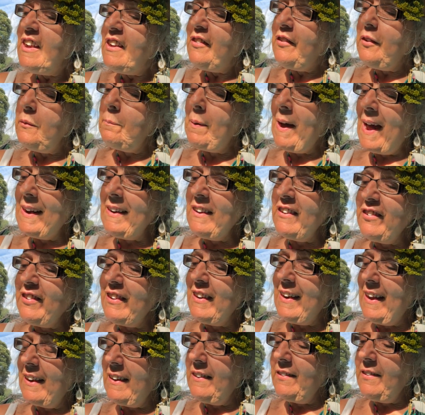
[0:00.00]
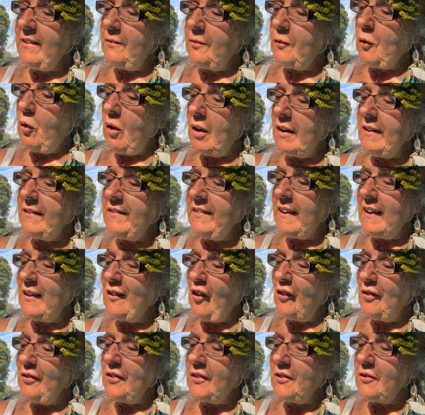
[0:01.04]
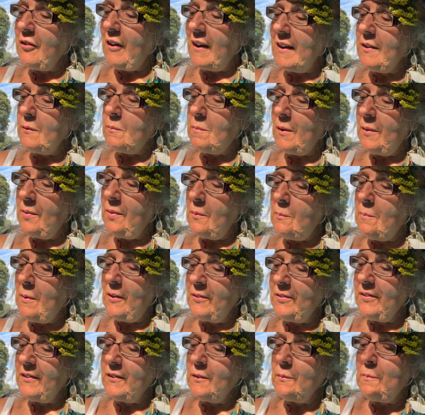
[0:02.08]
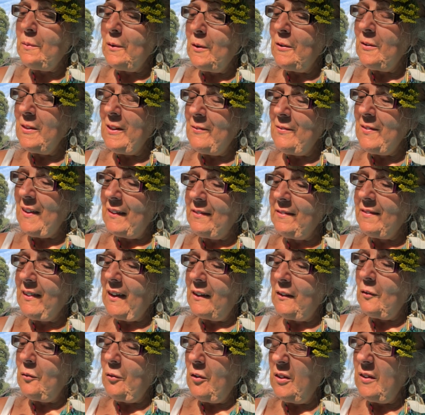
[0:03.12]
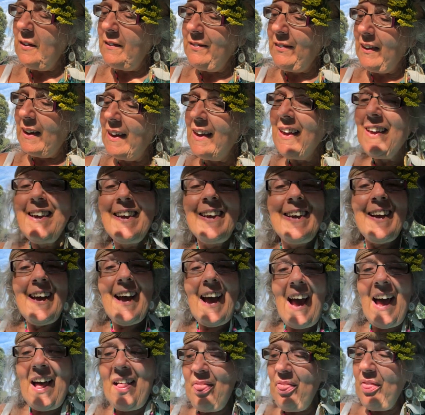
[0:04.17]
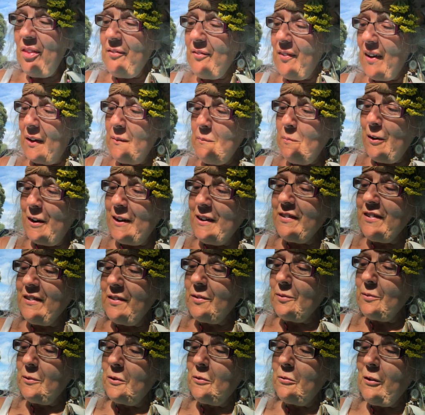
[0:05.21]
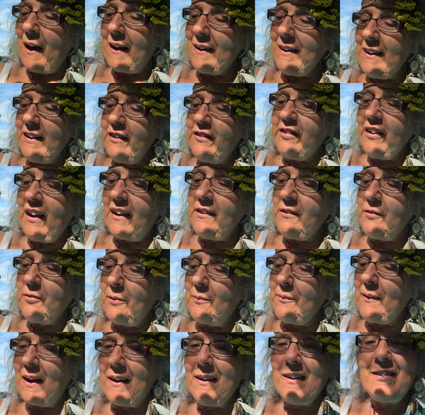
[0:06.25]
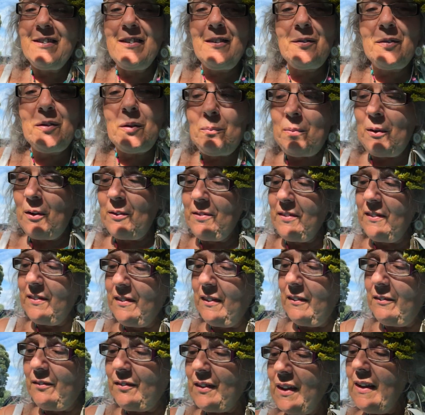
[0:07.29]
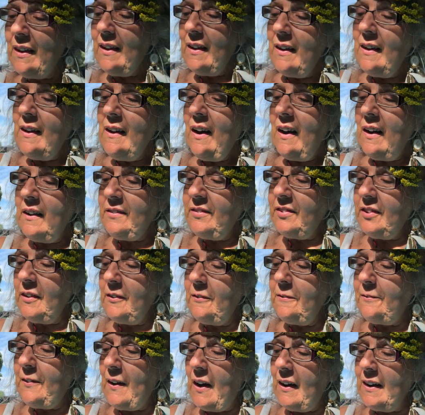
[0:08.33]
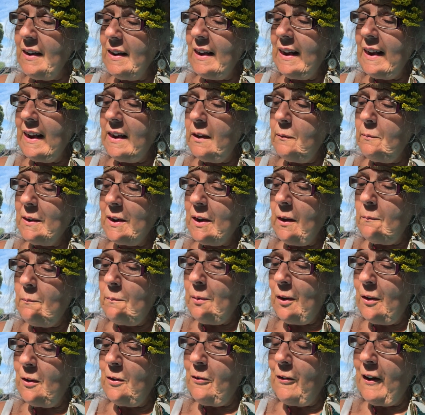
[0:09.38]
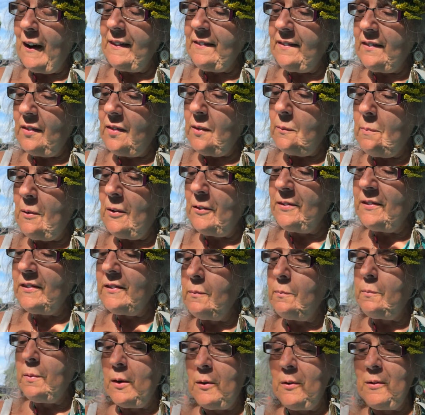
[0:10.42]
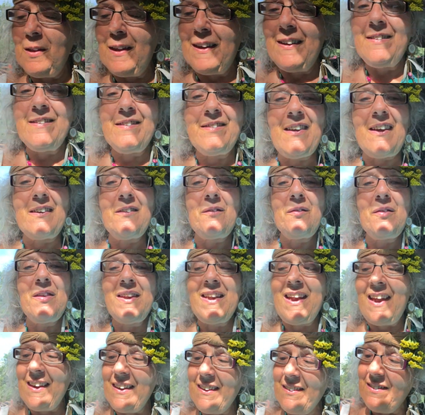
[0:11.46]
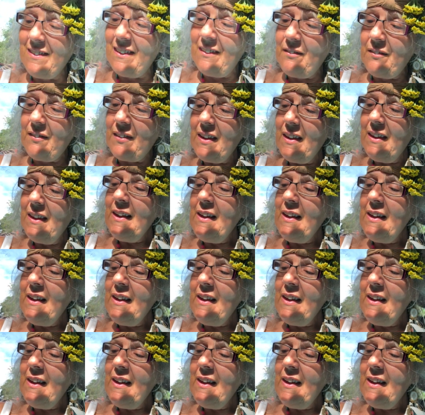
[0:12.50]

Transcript: To banish a negative quality, concentrate upon the positive pole of that same quality, and the vibrations will gradually change from negative to positive, until finally you become polarized on the positive pole instead of the negative.